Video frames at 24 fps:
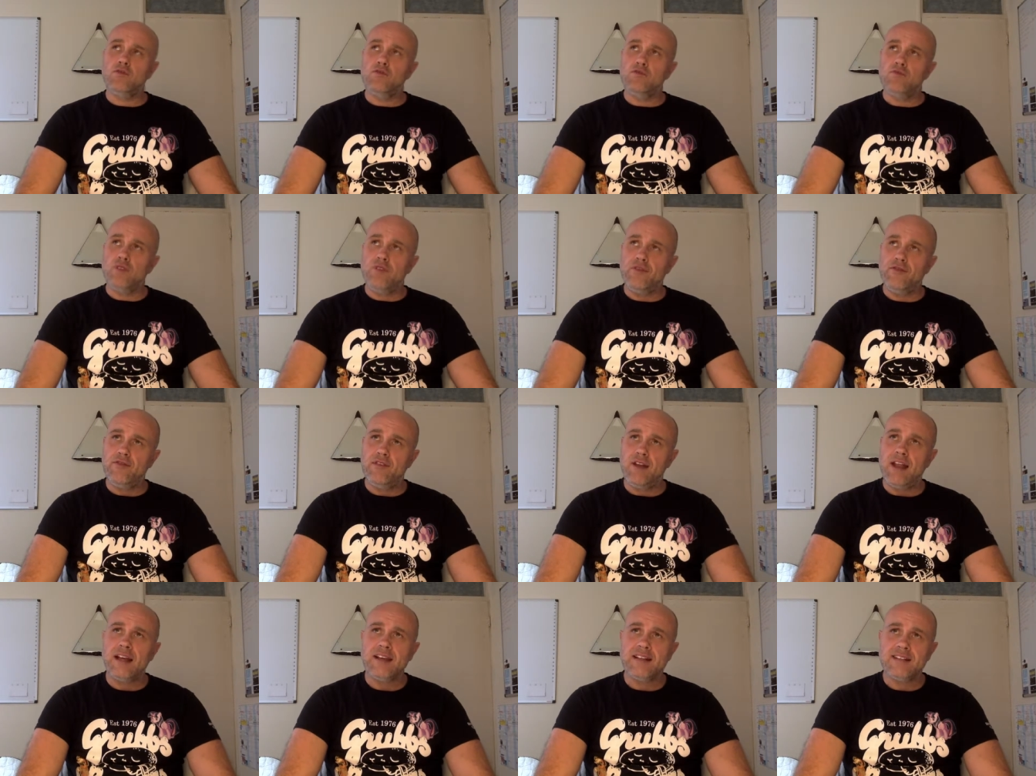
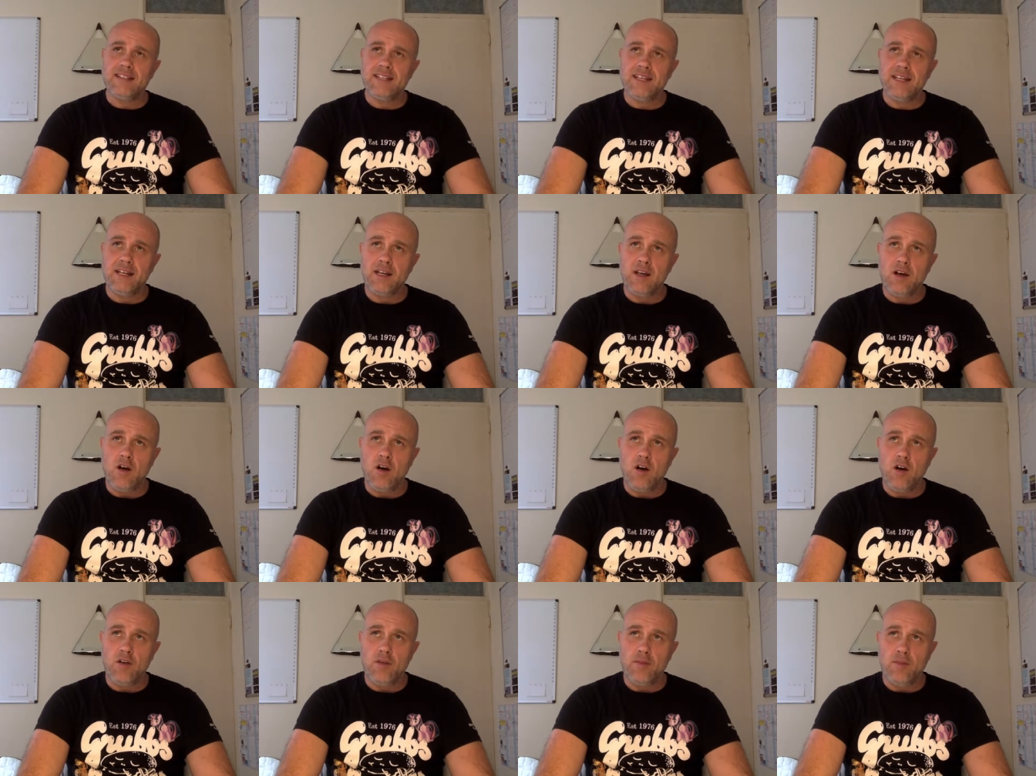reflecting
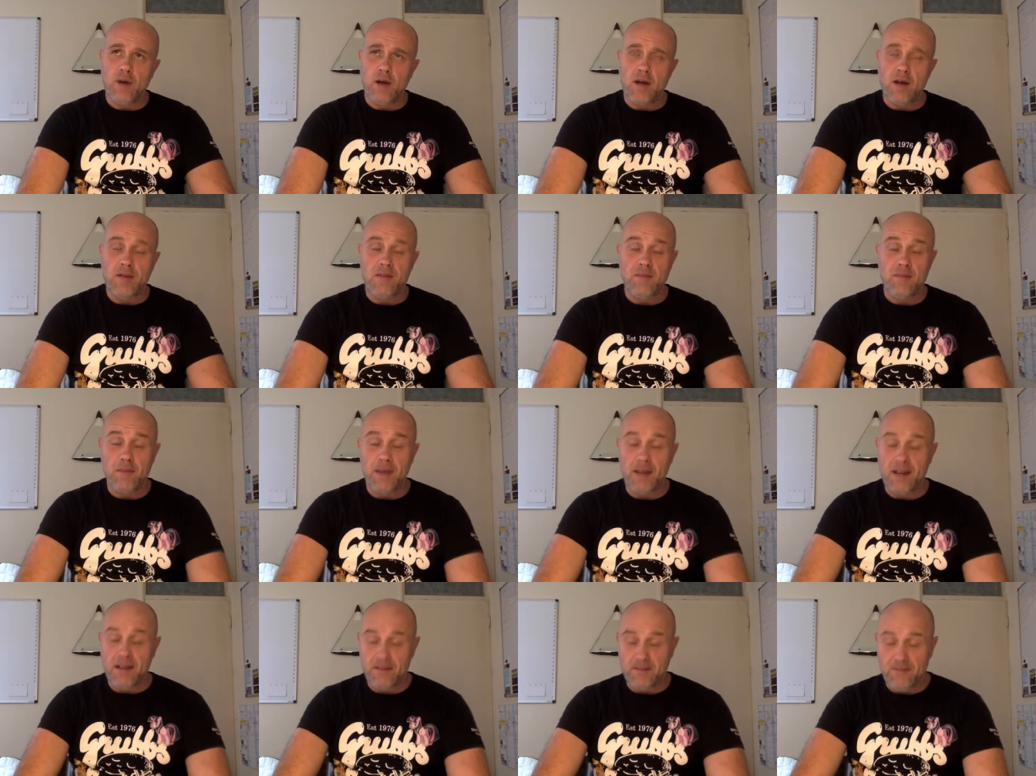on my
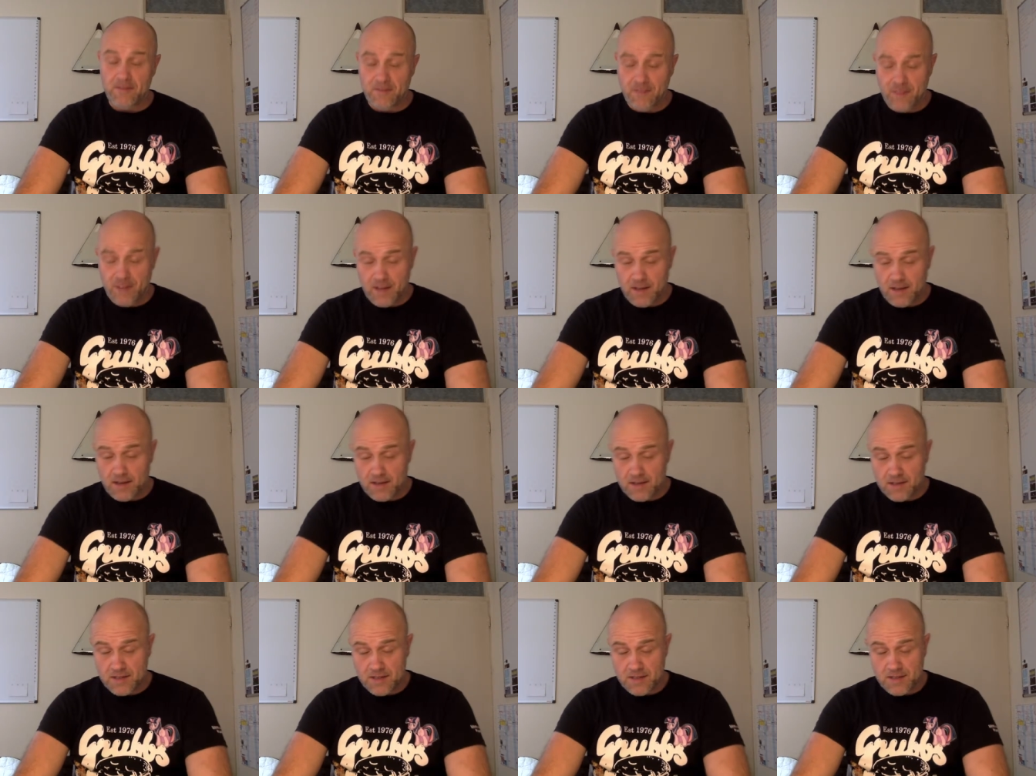main
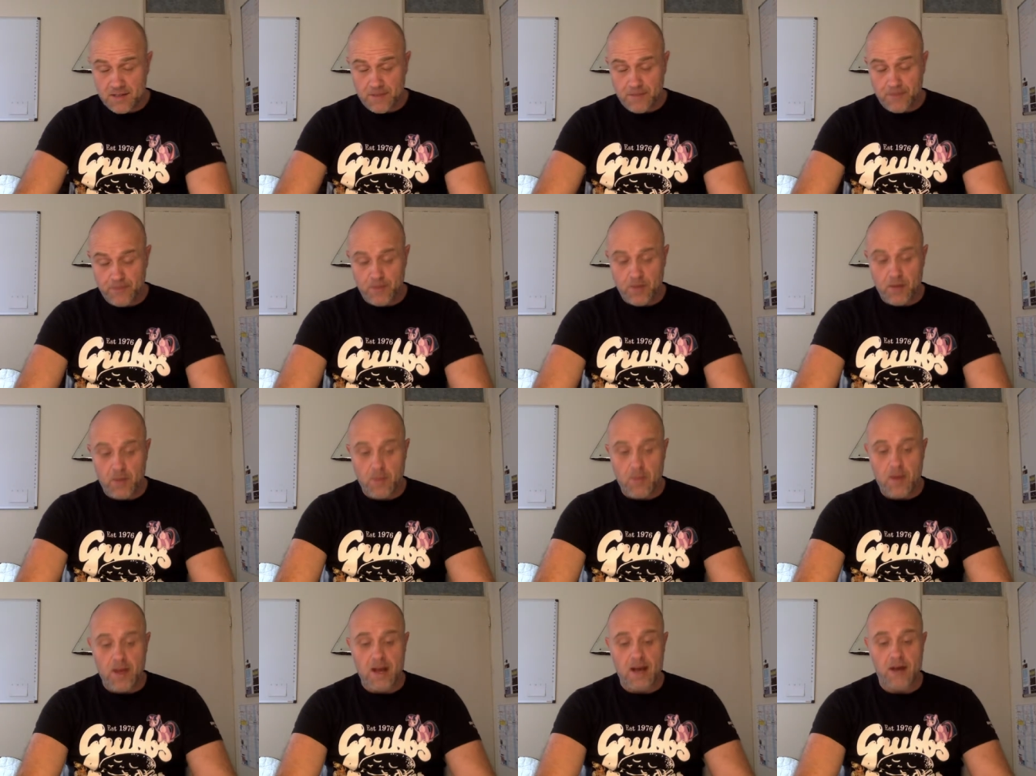fears
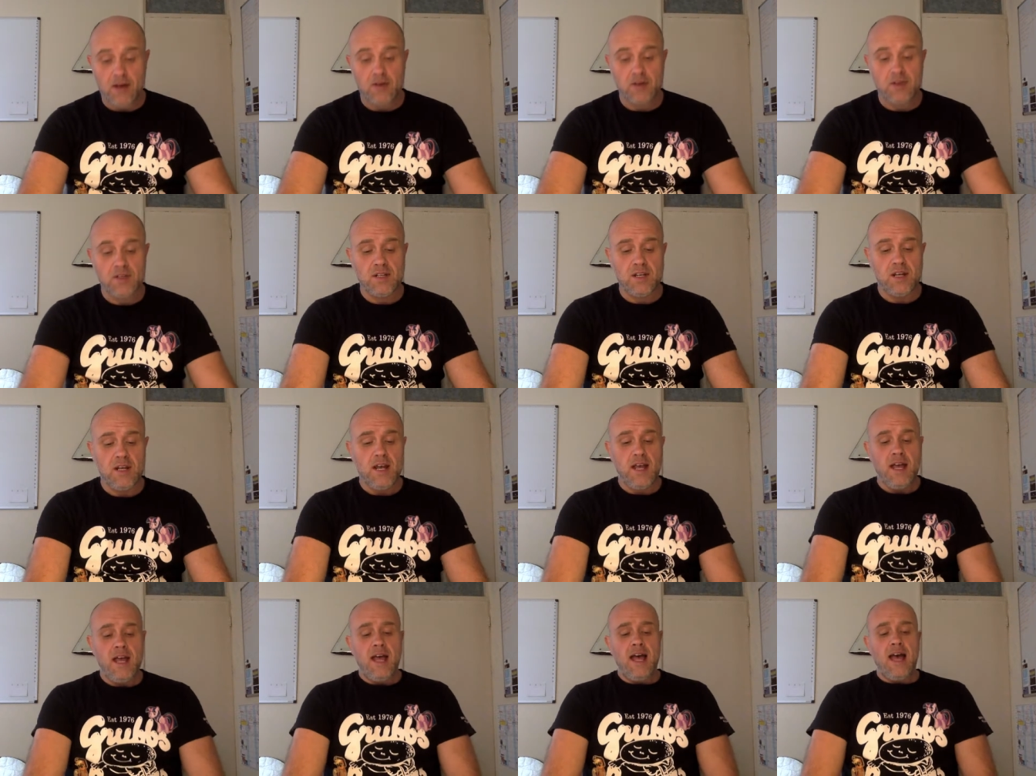about
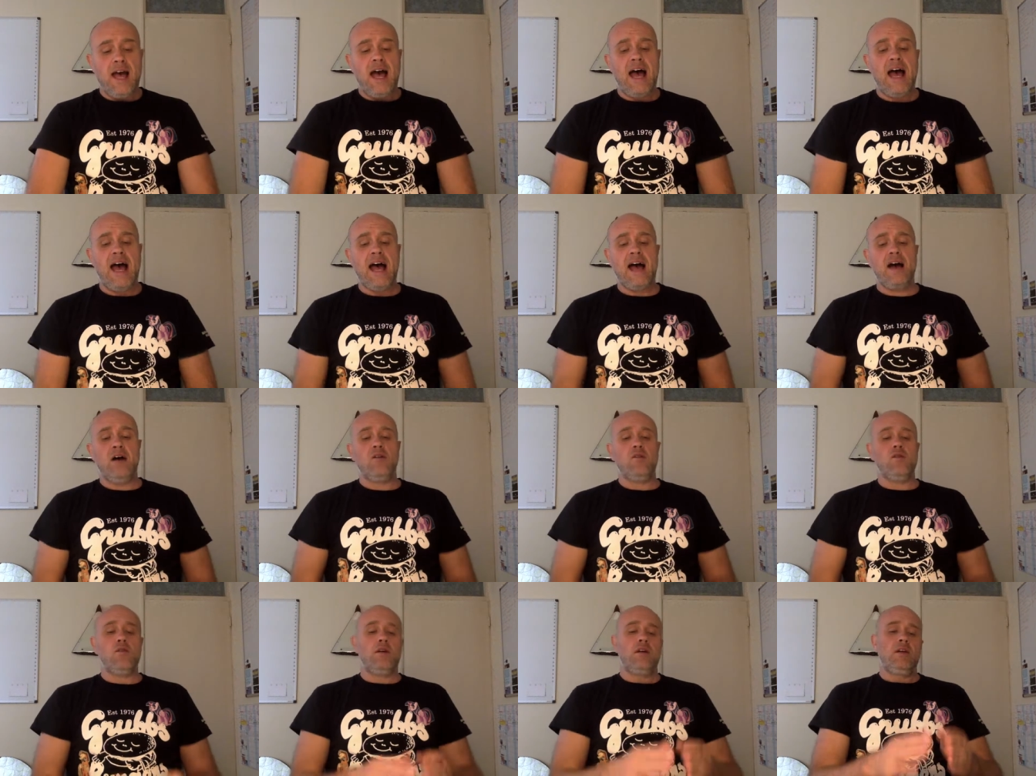
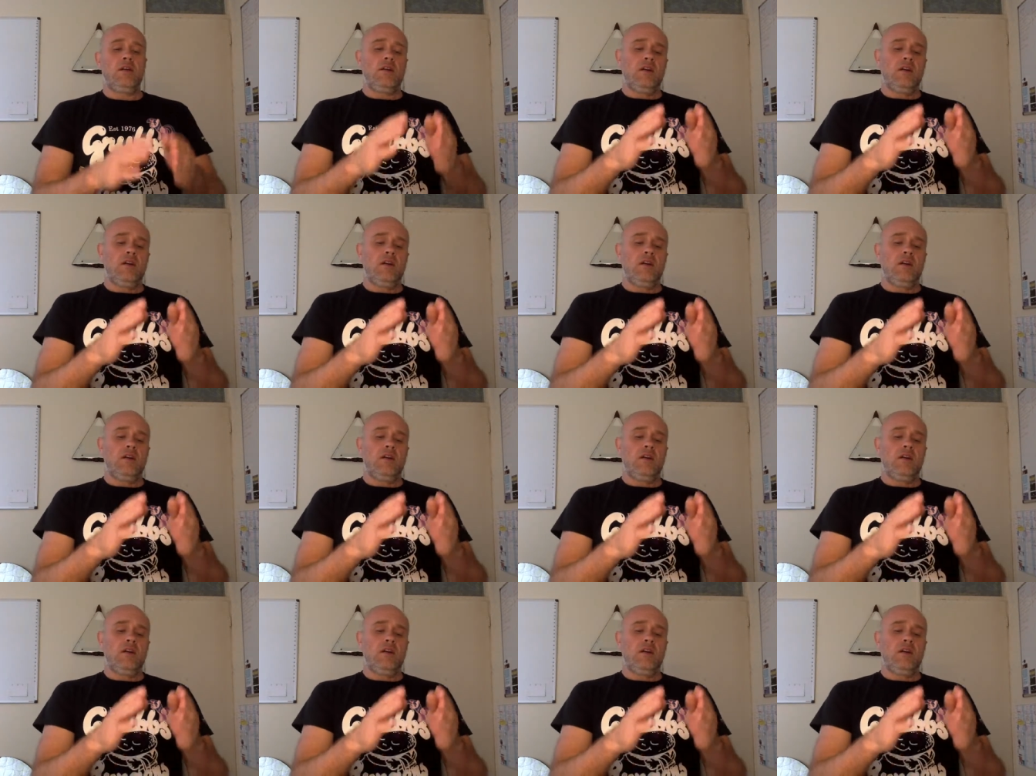how